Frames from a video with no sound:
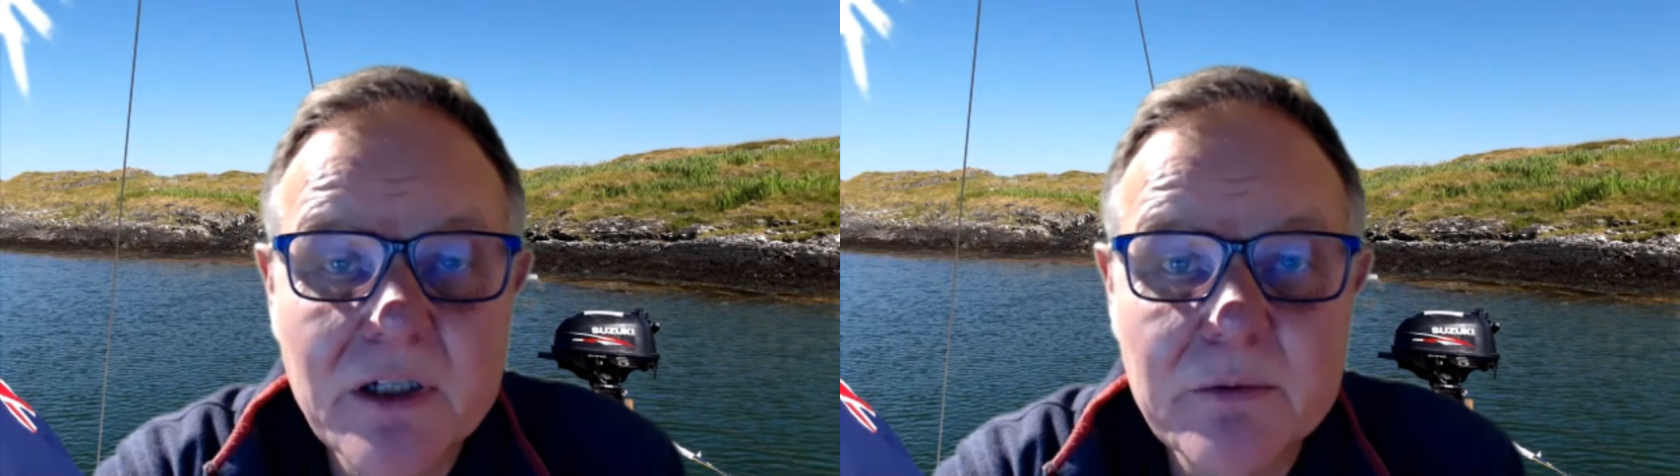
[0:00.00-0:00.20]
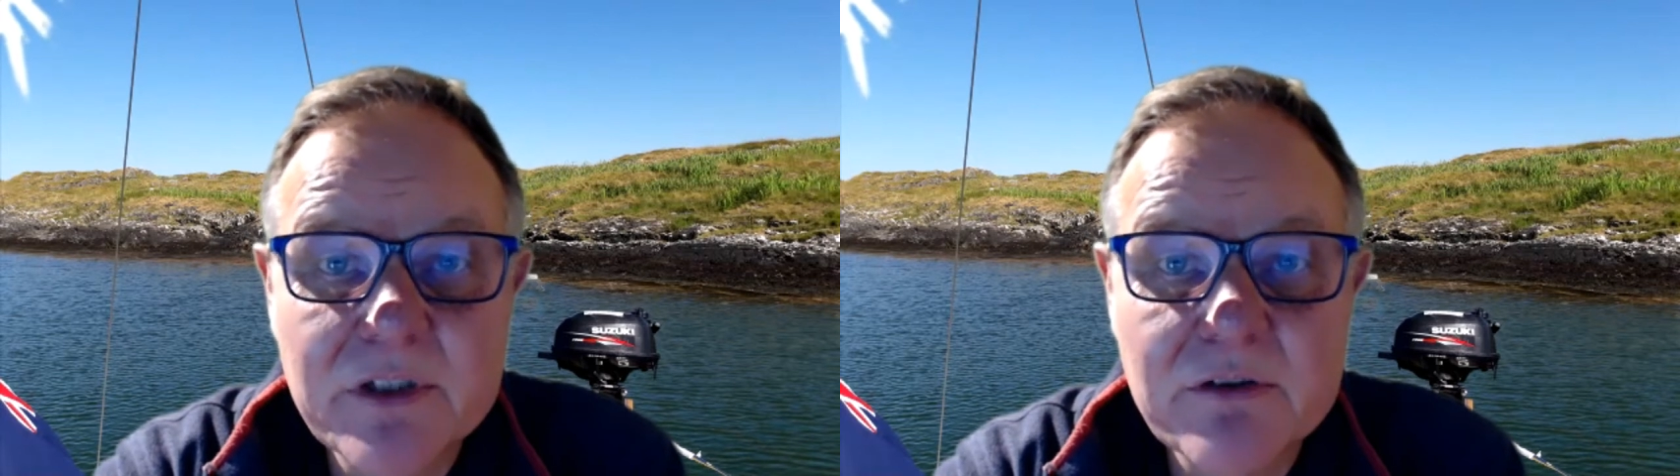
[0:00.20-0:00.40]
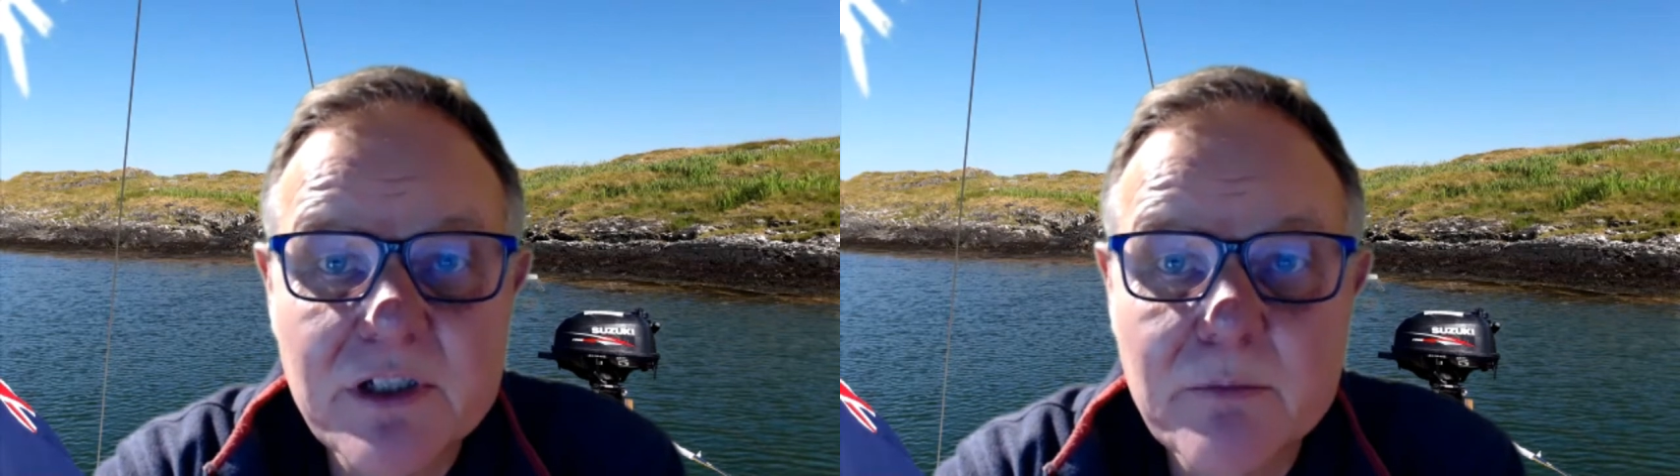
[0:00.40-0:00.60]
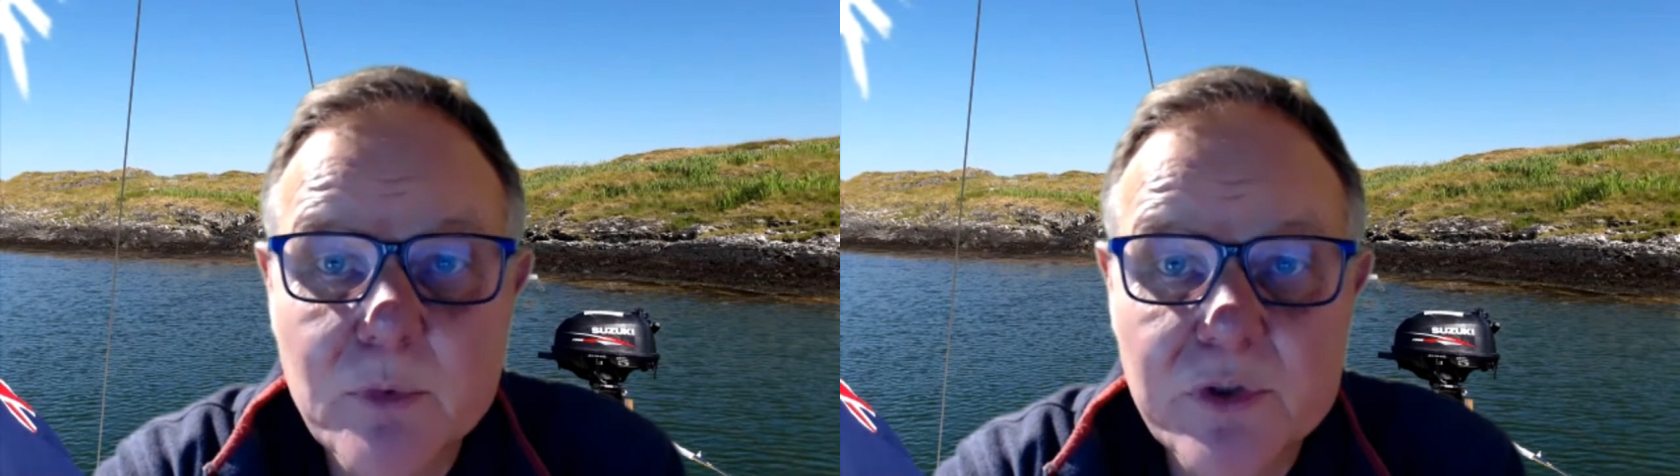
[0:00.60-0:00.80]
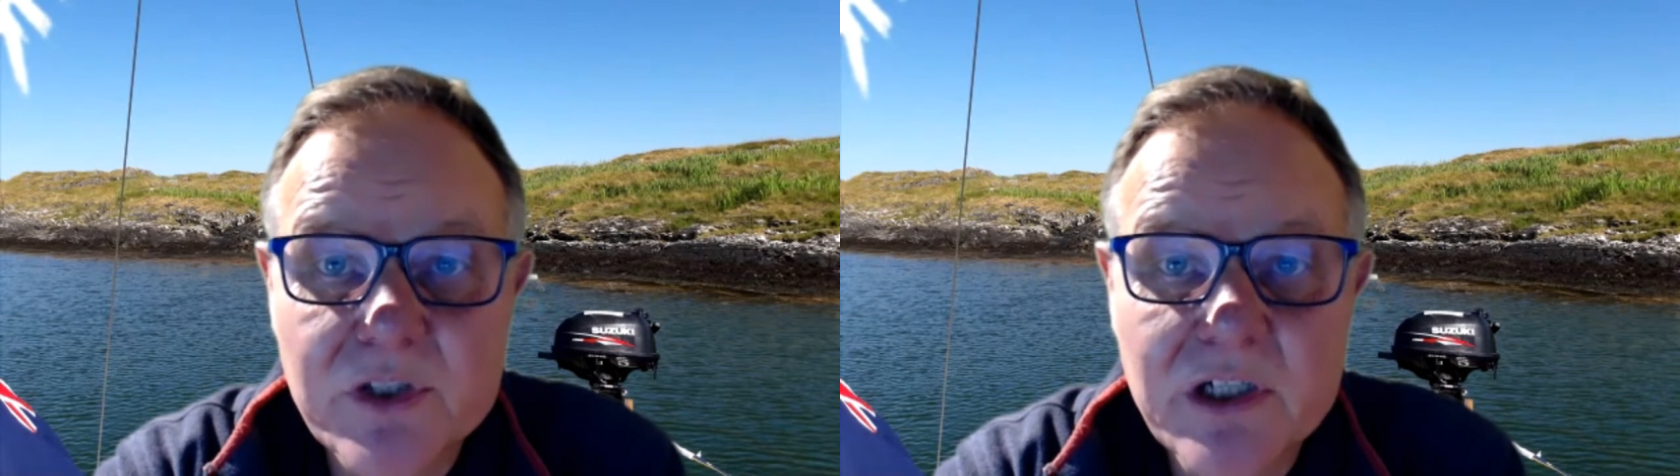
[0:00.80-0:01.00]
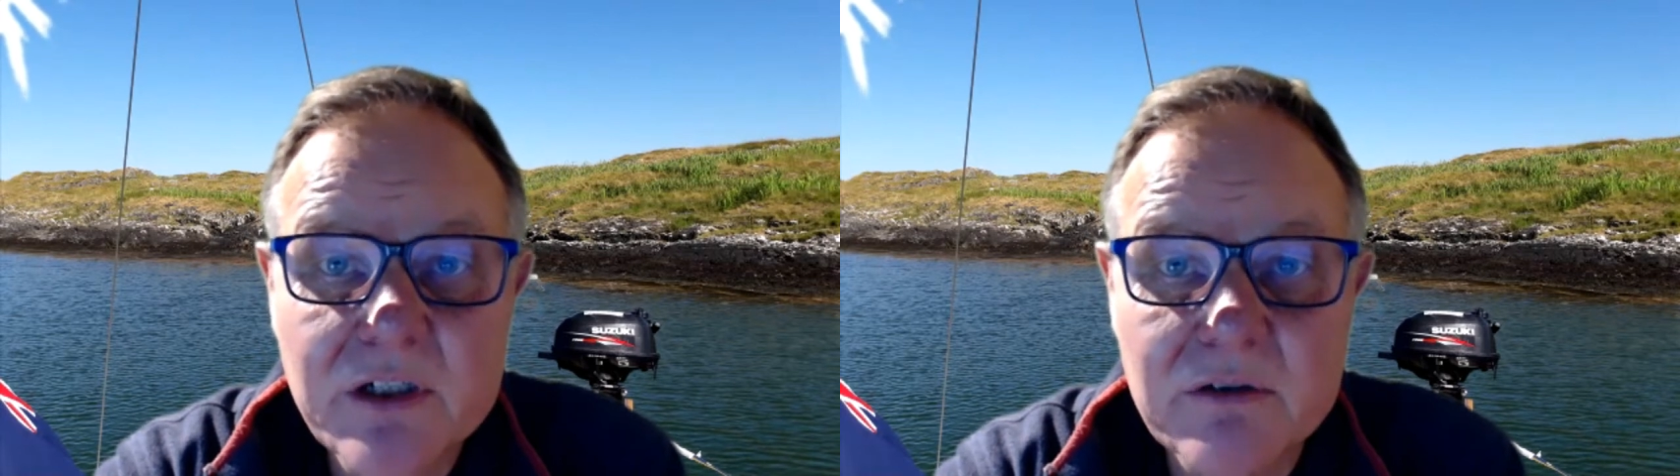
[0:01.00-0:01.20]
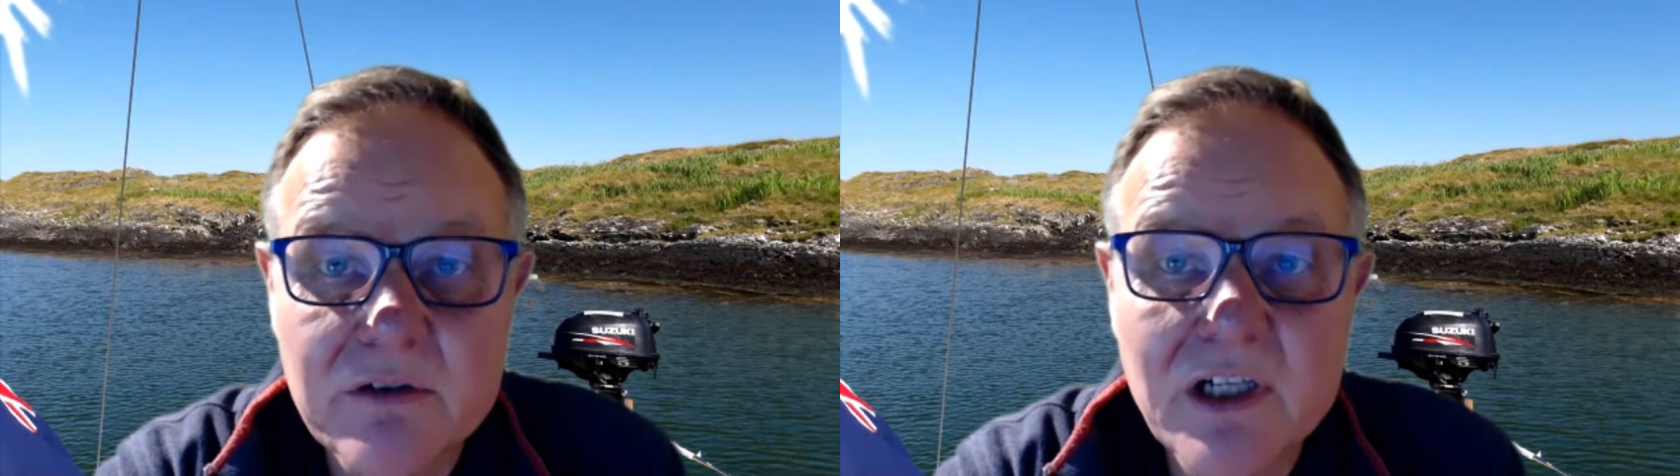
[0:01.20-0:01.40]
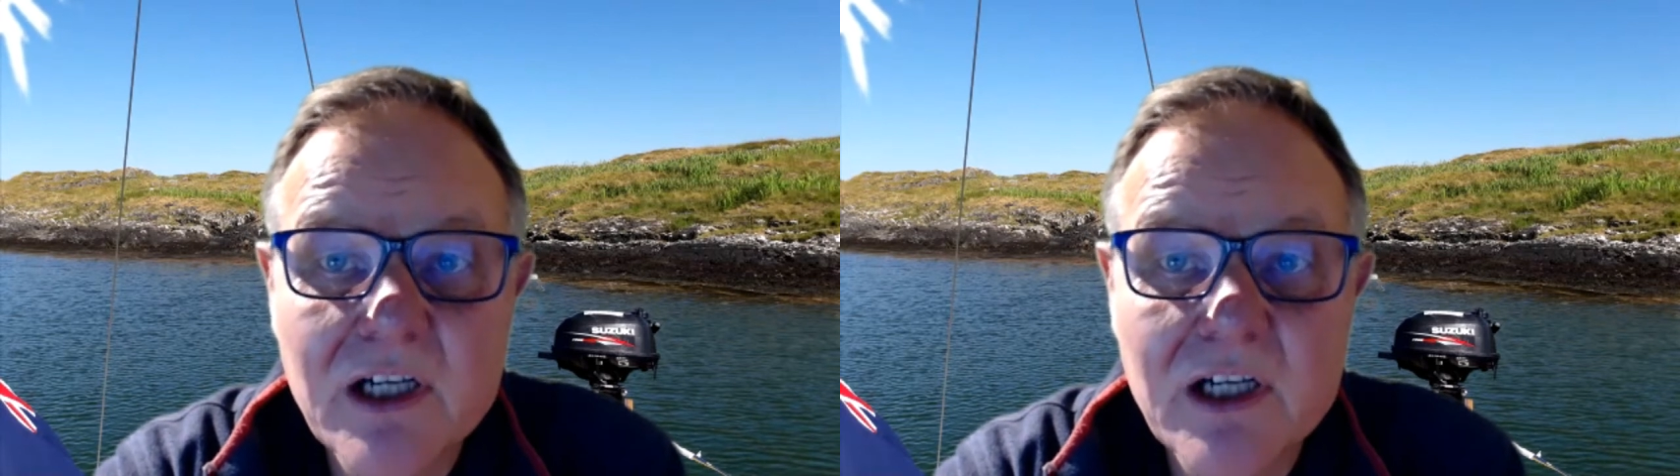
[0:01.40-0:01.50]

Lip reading: was using Morse code